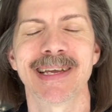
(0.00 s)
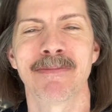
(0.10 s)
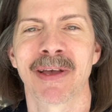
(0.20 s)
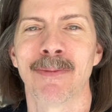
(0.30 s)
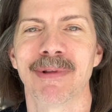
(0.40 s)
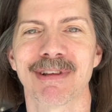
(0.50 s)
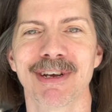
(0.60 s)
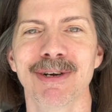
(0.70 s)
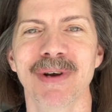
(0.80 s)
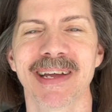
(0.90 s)
email
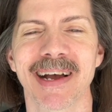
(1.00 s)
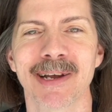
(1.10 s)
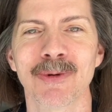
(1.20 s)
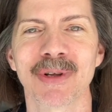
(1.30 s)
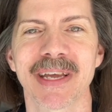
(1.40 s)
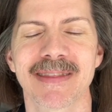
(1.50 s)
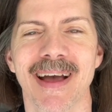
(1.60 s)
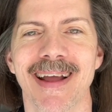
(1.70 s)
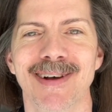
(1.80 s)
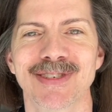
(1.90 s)
below and I will get
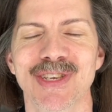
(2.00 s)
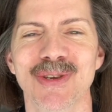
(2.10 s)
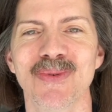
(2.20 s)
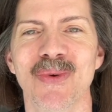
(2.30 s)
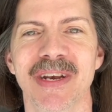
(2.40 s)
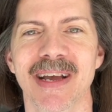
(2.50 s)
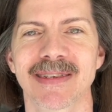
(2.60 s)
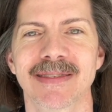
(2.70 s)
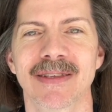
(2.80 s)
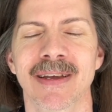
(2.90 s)
that out to you when
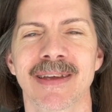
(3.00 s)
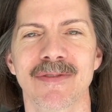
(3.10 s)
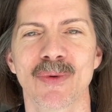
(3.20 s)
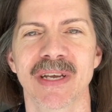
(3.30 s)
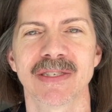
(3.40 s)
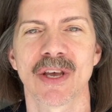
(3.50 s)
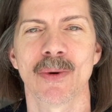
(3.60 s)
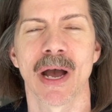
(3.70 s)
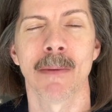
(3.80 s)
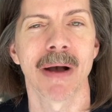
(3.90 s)
next uh, giveaways go out.